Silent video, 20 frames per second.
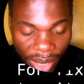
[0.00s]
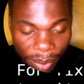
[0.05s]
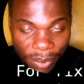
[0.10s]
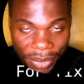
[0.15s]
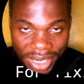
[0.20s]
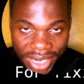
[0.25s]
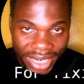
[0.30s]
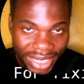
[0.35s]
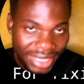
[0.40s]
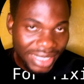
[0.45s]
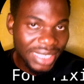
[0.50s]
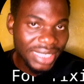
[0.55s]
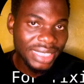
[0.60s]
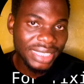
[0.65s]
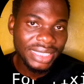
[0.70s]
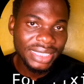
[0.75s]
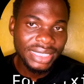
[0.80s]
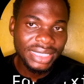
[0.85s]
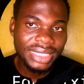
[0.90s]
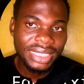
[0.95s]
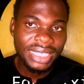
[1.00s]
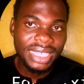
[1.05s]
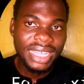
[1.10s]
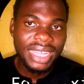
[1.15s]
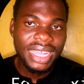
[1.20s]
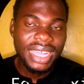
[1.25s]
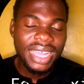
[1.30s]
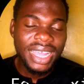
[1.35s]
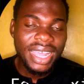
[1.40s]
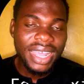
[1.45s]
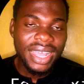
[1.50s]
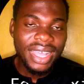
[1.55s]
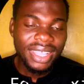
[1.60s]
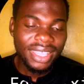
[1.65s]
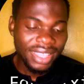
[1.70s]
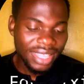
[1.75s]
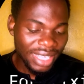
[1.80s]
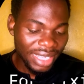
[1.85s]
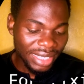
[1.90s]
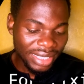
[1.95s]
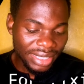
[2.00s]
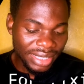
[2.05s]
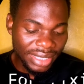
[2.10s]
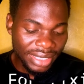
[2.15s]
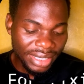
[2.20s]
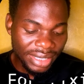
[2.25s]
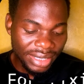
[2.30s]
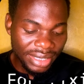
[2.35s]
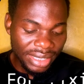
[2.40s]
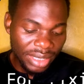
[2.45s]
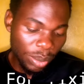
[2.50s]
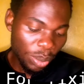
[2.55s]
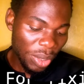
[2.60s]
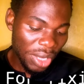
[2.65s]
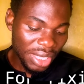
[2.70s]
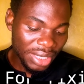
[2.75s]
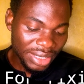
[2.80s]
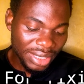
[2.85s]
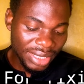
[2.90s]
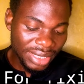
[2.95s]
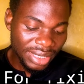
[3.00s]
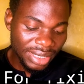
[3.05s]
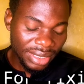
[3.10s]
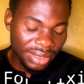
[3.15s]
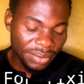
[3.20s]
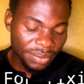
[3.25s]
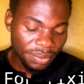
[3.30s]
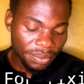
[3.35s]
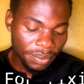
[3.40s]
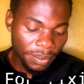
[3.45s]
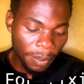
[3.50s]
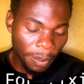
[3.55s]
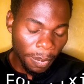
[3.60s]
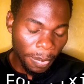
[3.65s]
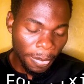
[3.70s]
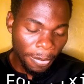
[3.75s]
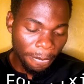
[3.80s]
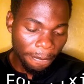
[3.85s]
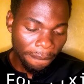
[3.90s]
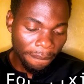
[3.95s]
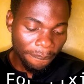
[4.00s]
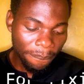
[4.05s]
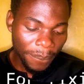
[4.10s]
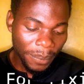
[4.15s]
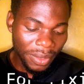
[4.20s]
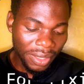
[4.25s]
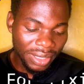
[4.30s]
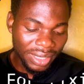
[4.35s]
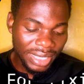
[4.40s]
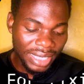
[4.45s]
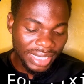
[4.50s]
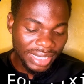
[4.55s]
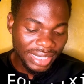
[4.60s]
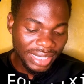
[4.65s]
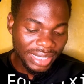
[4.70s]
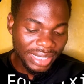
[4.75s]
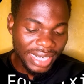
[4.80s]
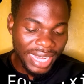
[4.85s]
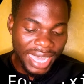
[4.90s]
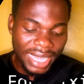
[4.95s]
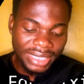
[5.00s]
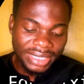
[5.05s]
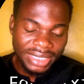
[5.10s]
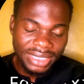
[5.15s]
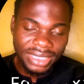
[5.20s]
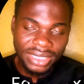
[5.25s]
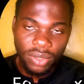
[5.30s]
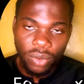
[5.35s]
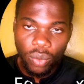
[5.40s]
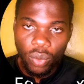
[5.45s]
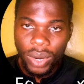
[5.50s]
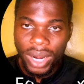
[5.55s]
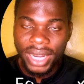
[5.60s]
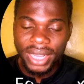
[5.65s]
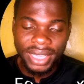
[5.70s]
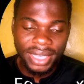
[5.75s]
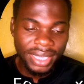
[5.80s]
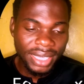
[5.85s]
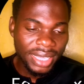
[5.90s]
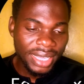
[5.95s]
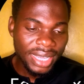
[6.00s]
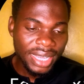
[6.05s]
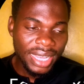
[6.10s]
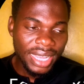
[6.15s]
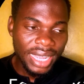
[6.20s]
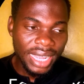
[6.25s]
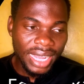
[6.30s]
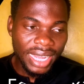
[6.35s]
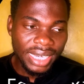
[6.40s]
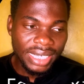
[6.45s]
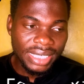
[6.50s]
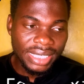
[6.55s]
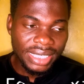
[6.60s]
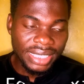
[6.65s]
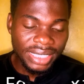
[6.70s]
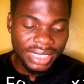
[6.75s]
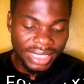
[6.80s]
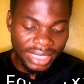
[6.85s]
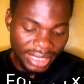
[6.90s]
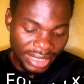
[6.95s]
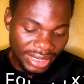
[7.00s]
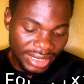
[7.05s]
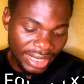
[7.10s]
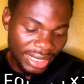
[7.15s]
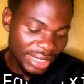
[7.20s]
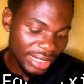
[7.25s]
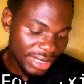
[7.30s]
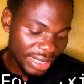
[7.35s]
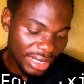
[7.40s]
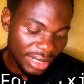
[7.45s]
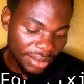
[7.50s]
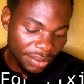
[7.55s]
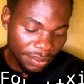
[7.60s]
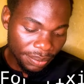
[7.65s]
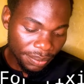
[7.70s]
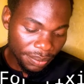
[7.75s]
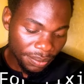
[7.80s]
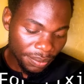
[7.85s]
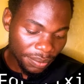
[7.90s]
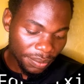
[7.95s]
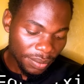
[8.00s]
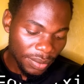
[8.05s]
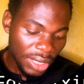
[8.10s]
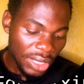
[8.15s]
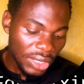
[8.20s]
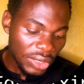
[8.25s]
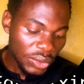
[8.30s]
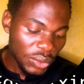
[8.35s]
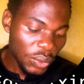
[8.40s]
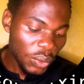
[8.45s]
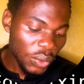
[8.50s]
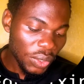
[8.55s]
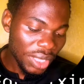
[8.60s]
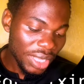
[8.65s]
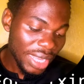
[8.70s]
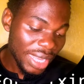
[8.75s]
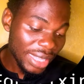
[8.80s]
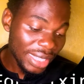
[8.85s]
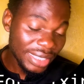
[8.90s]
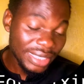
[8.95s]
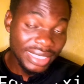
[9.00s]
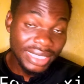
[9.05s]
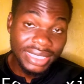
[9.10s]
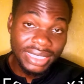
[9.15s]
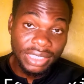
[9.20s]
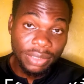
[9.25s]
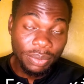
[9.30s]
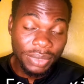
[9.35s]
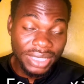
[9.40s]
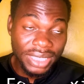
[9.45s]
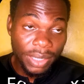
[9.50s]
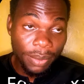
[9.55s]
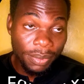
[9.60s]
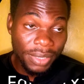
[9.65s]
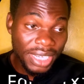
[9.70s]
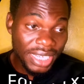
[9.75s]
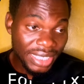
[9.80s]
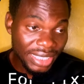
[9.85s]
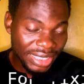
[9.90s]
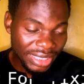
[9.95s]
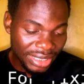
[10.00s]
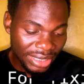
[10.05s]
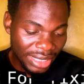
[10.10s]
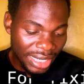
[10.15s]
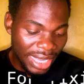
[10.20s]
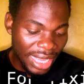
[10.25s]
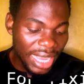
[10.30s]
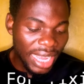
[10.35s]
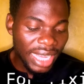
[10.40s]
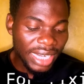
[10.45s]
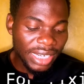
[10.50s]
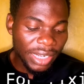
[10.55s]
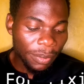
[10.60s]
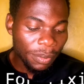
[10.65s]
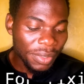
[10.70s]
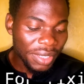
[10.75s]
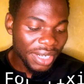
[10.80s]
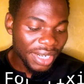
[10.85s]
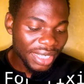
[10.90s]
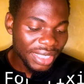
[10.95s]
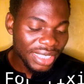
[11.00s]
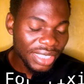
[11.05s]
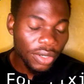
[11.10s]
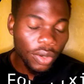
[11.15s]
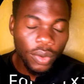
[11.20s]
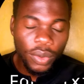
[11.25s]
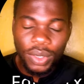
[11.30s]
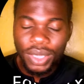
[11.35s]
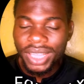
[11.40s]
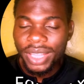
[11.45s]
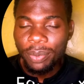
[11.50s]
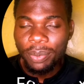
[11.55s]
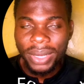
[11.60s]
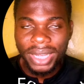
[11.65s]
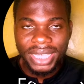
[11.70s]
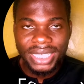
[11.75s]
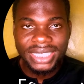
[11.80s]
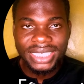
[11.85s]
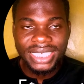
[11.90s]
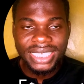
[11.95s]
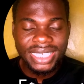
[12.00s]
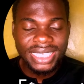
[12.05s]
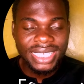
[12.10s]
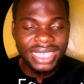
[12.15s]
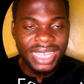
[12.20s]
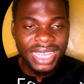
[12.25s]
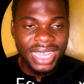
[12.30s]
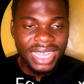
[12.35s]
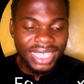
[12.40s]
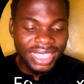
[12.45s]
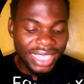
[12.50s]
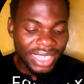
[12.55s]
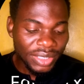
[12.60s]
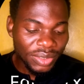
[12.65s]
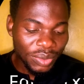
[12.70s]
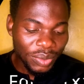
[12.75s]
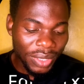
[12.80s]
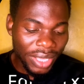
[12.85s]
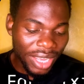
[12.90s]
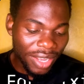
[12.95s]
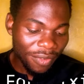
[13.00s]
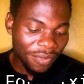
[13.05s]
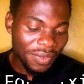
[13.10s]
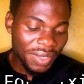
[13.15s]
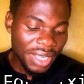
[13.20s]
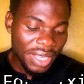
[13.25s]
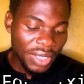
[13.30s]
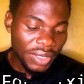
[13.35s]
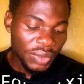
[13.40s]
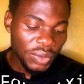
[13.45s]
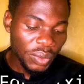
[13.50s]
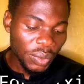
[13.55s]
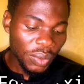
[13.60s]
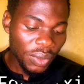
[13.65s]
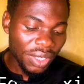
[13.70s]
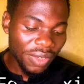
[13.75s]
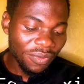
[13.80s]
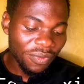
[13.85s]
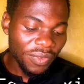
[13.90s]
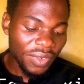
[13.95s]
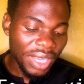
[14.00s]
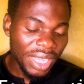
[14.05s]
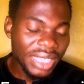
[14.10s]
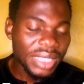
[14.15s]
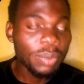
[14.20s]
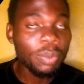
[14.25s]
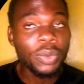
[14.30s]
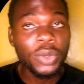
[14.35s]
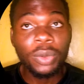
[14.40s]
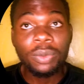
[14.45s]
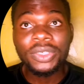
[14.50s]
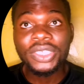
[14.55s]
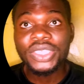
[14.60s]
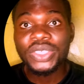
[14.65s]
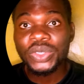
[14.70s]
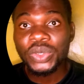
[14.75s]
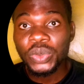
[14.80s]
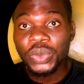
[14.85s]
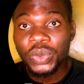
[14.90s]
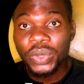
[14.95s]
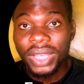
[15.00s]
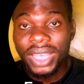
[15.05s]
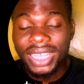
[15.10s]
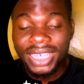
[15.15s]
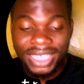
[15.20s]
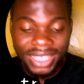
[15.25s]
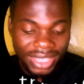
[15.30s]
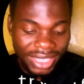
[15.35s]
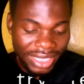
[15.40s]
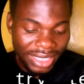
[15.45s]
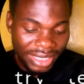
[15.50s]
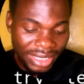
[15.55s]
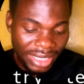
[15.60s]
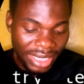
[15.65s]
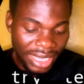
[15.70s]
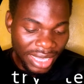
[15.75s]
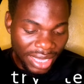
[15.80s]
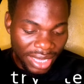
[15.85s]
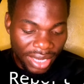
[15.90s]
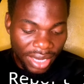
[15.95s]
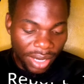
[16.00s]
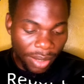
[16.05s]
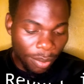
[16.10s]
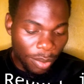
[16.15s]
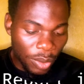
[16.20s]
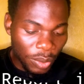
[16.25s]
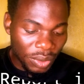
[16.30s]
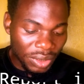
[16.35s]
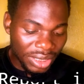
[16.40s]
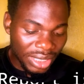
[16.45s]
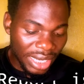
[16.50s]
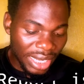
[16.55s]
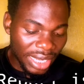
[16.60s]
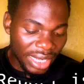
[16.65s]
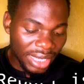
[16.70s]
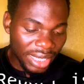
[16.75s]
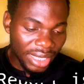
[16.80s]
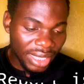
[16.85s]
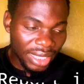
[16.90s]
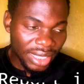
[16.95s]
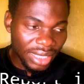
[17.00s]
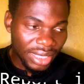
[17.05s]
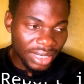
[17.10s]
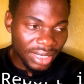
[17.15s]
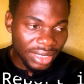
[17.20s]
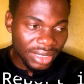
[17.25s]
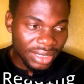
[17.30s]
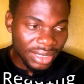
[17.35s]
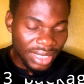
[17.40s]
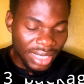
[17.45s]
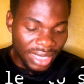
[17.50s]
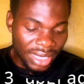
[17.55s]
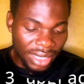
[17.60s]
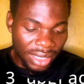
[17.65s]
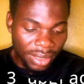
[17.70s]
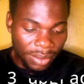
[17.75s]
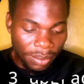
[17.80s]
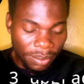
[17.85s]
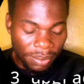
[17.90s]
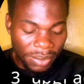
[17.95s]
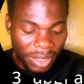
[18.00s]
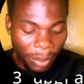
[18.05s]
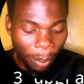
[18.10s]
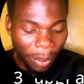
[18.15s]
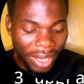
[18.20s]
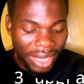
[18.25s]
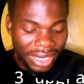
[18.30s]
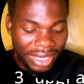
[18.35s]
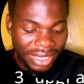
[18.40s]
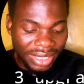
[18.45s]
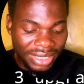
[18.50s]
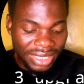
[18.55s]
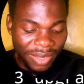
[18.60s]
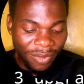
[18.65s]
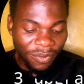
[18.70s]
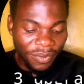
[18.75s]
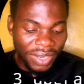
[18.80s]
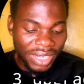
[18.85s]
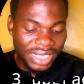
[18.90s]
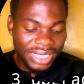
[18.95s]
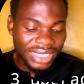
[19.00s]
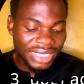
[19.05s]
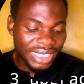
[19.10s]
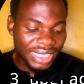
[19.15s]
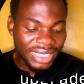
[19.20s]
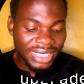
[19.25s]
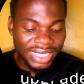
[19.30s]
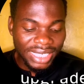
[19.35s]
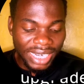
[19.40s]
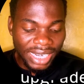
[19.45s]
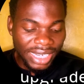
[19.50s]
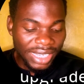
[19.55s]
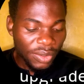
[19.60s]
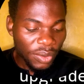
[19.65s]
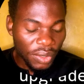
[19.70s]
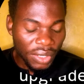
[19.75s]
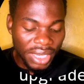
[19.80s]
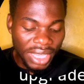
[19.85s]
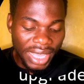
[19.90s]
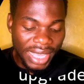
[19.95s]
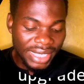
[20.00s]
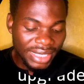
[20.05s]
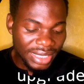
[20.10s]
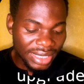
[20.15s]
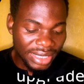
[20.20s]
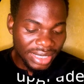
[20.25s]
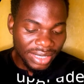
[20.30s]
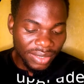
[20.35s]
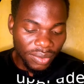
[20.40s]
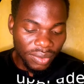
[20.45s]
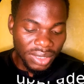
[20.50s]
upgrade, then space, then dash y, and hit enter. So here the system is updating and upgrading all the packages that we have. So if it prompts you anything about preparing some files, just click on yes,